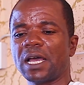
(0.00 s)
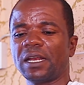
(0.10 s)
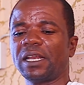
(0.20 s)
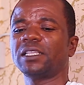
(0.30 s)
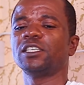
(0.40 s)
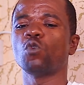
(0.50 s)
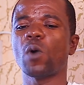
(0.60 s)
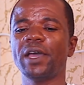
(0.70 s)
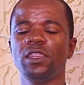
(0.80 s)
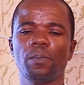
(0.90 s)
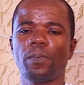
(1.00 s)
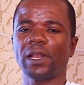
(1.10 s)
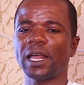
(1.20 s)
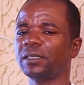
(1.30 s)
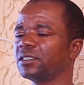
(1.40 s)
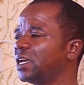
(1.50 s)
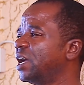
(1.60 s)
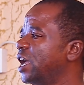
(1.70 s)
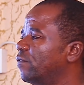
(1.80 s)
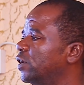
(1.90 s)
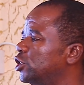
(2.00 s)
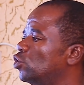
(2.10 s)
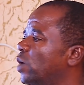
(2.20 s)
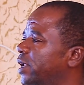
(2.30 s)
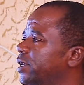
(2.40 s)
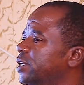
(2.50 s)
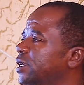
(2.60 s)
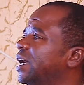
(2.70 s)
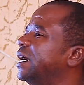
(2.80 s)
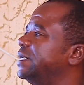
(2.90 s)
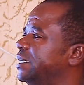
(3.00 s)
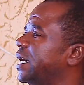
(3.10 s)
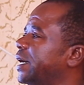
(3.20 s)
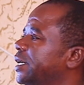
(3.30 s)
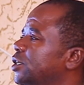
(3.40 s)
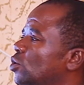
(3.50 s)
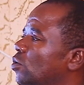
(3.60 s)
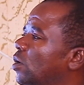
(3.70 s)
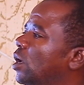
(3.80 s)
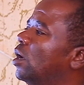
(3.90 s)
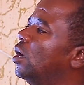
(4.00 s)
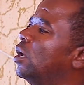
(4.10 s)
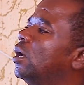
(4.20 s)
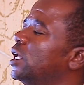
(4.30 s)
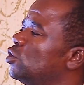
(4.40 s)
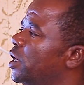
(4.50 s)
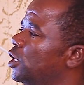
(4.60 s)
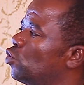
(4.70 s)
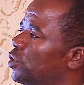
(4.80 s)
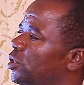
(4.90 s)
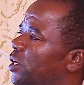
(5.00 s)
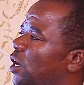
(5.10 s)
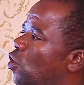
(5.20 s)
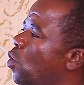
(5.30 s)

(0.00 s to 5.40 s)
And that is why the plant eventually died. So let's look at this question now.